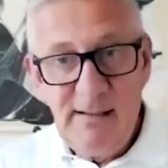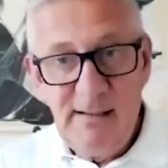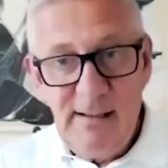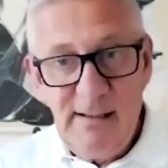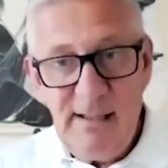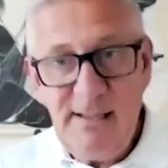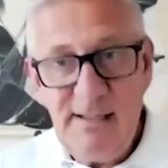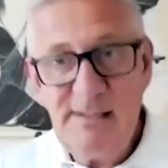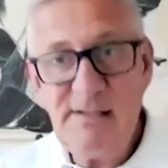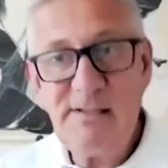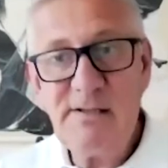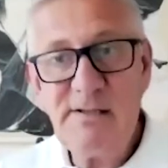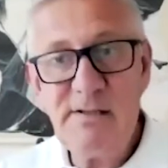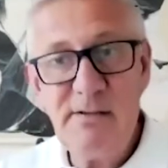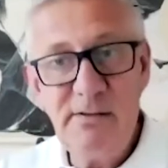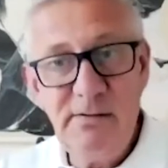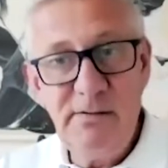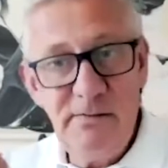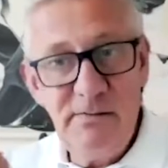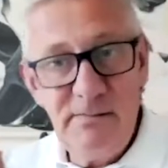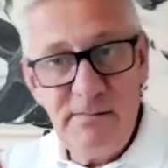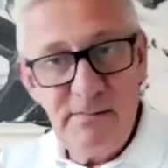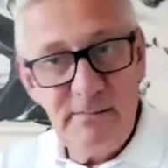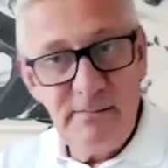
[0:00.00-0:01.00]

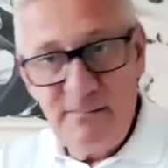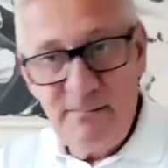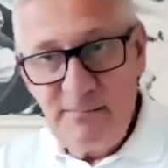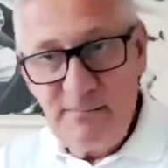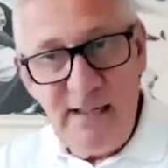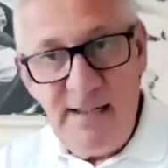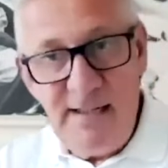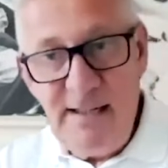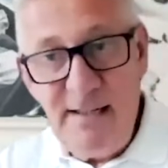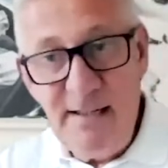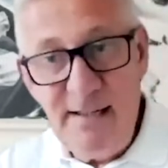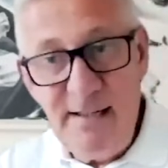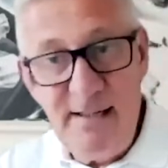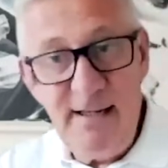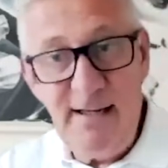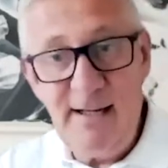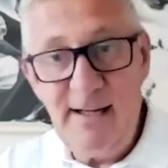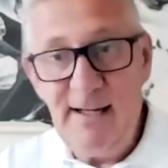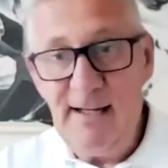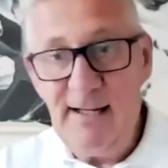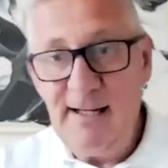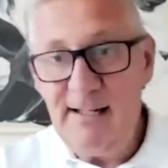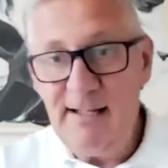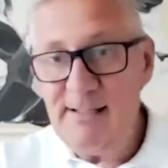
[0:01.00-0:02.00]
into
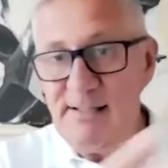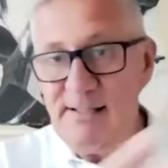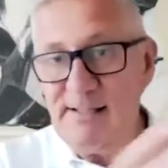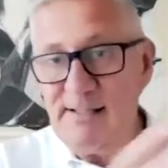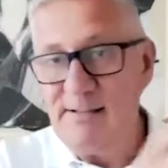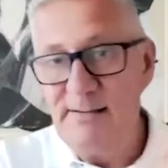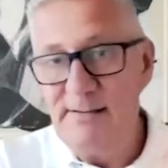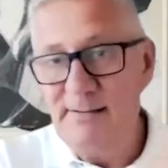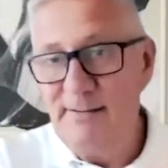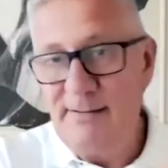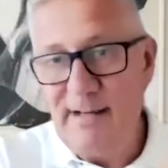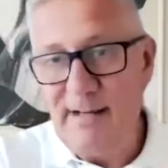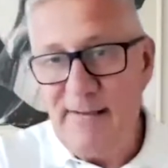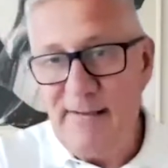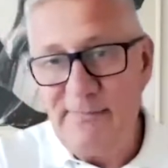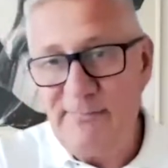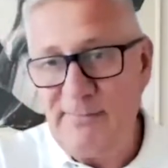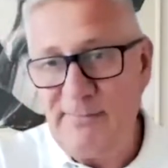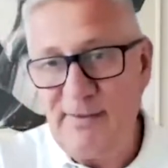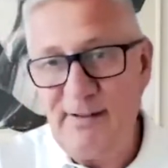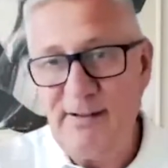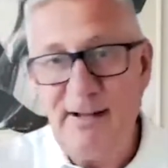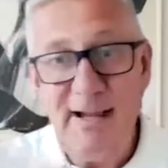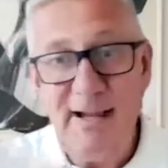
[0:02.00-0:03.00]
India, into
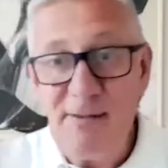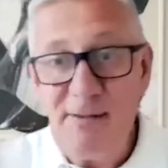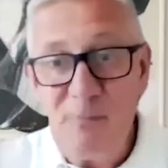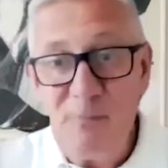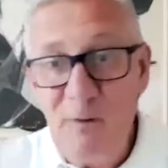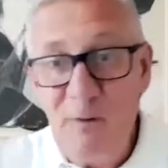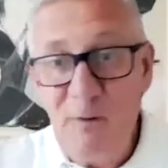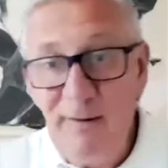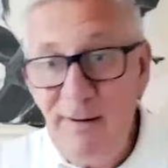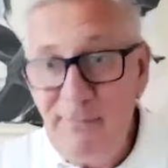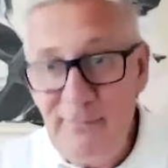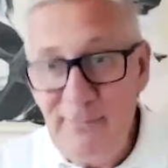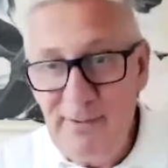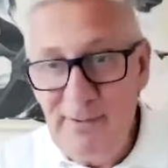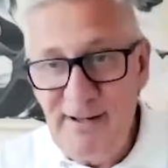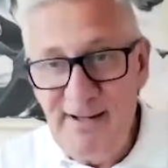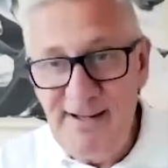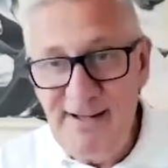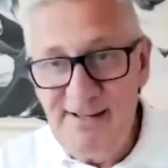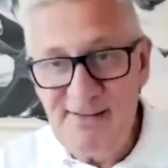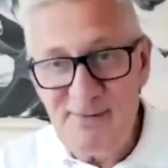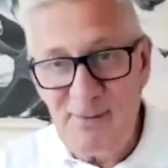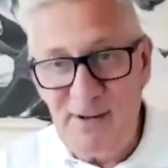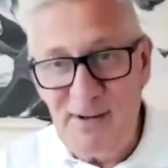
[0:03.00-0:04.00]
Africa, wherever it
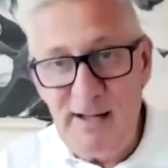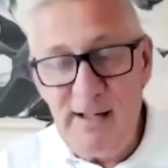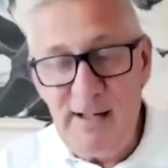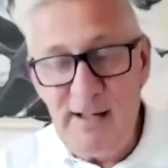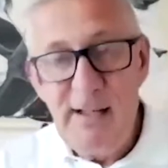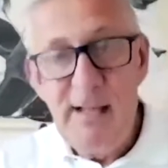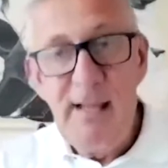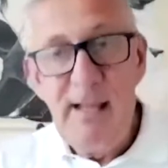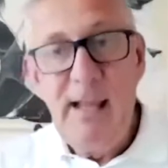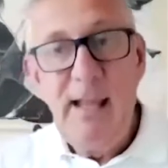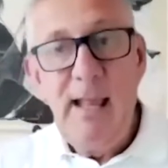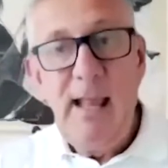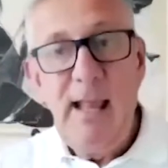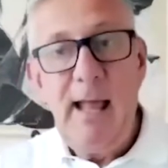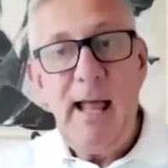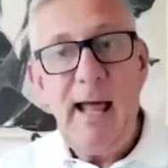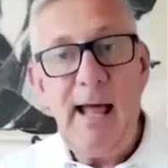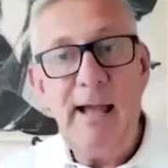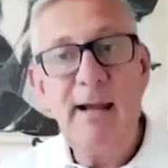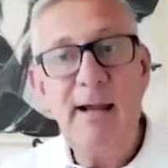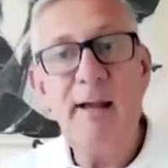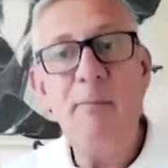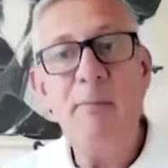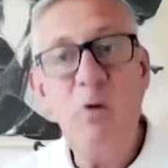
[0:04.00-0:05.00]
is, right?
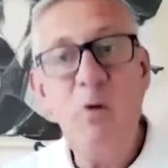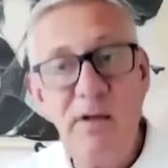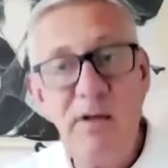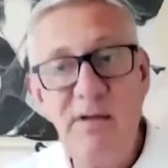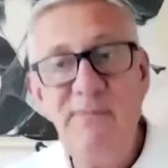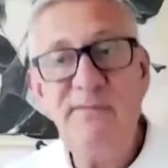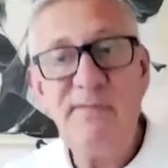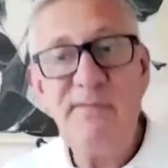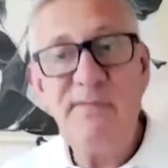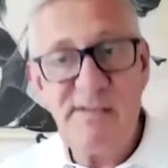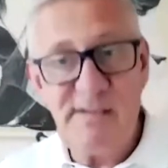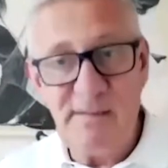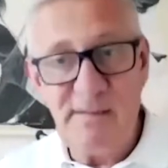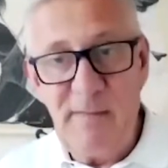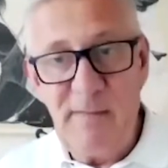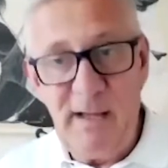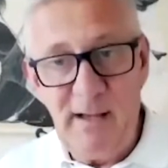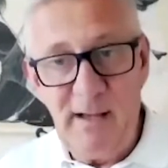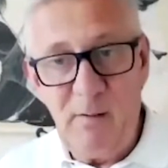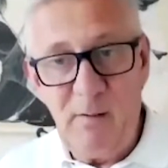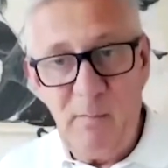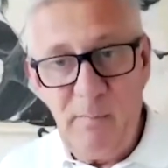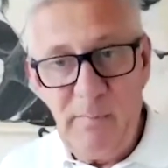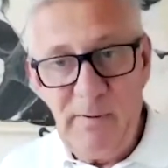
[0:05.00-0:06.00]
And I'm looking for some
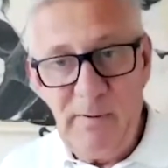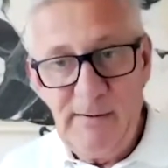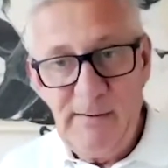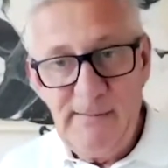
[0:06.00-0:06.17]
help.